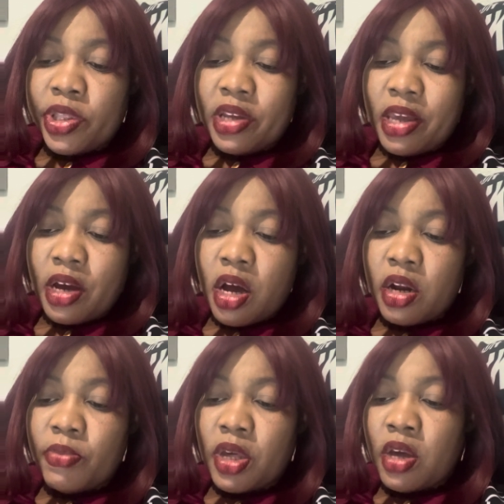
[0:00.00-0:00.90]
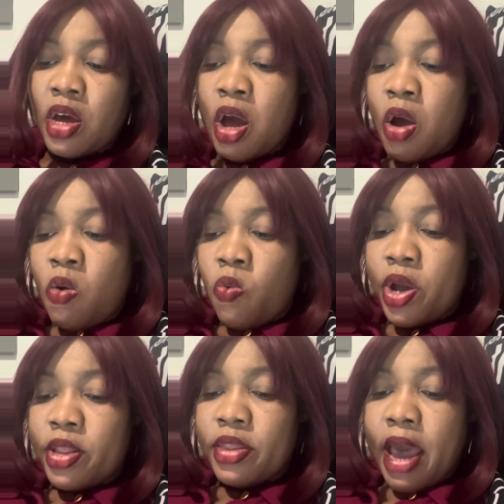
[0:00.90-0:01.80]
the economy
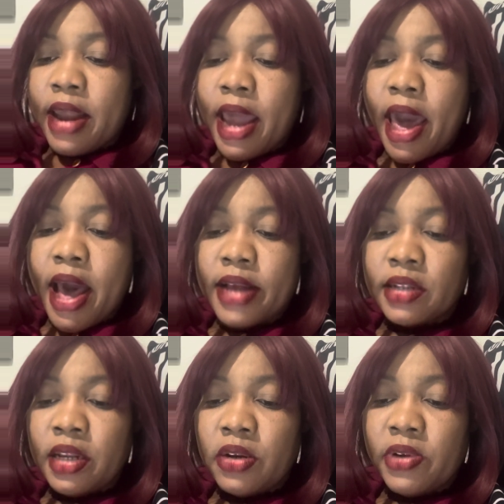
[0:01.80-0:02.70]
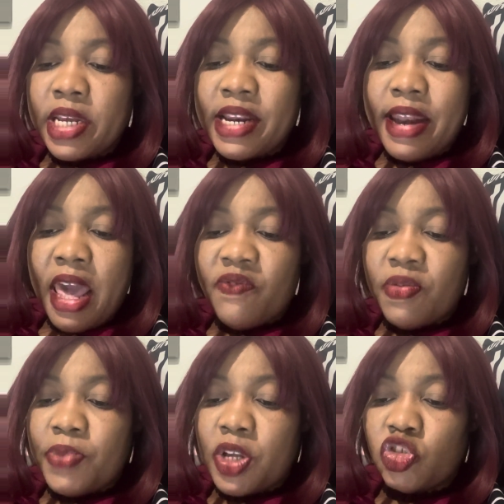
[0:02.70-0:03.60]
when that has literally never
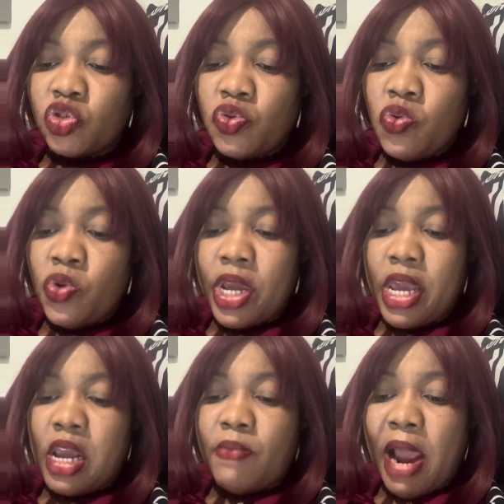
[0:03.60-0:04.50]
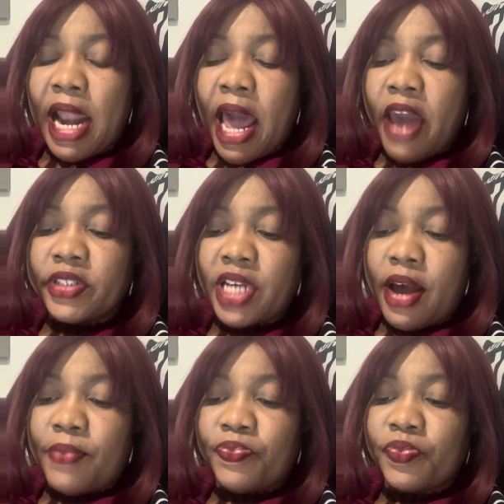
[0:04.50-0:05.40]
been true in my
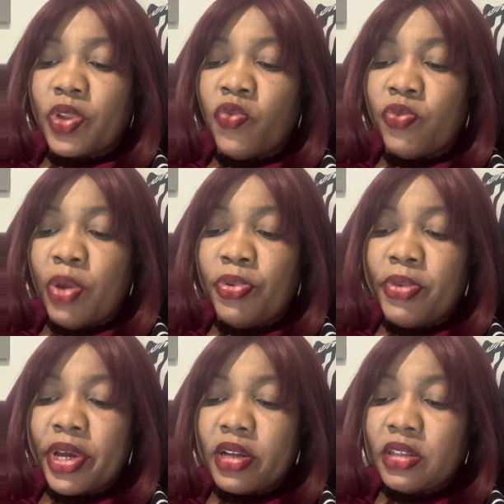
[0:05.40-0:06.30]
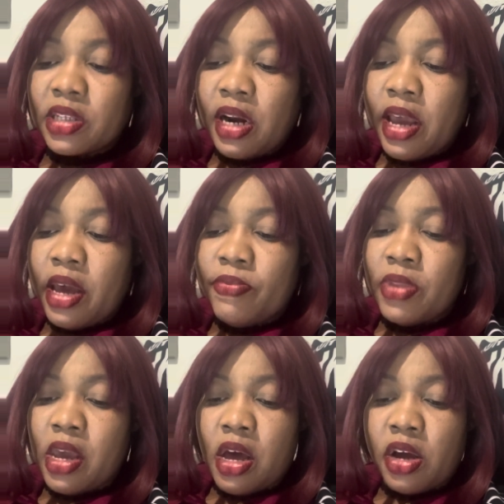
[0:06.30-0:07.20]
lifetime? When Republicans claim
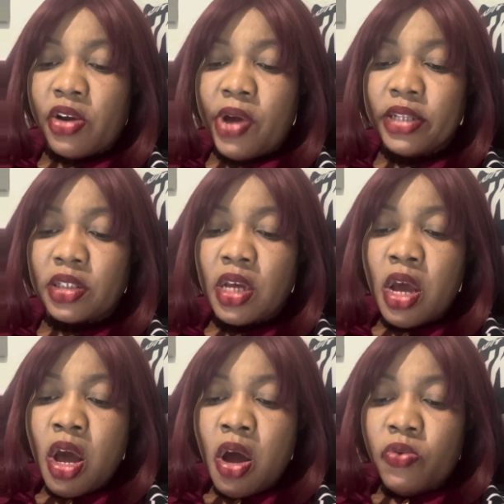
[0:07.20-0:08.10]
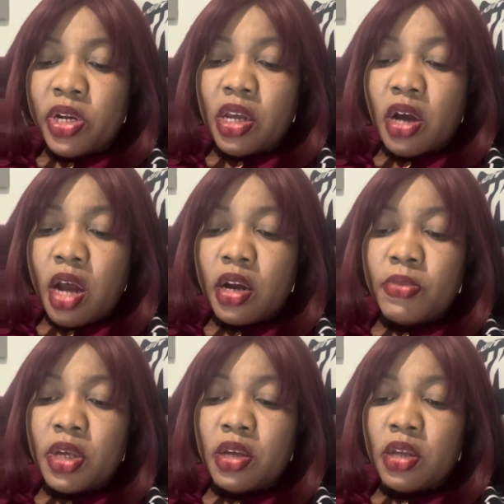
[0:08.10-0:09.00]
they are great with the
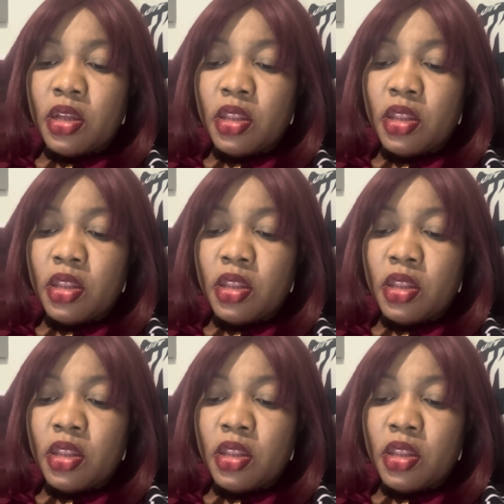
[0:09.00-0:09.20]
economy,